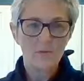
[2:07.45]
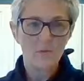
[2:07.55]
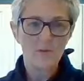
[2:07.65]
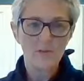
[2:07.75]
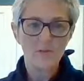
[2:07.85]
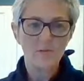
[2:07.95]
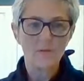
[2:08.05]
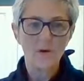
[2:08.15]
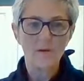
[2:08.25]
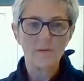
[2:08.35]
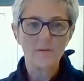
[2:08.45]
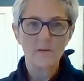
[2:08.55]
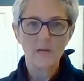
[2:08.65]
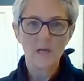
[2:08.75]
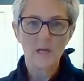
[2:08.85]
or 2 of
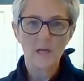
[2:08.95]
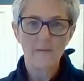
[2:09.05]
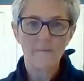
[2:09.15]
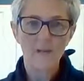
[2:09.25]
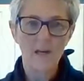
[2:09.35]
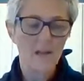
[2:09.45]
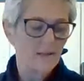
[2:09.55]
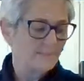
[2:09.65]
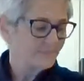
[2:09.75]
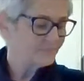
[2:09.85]
vanilla.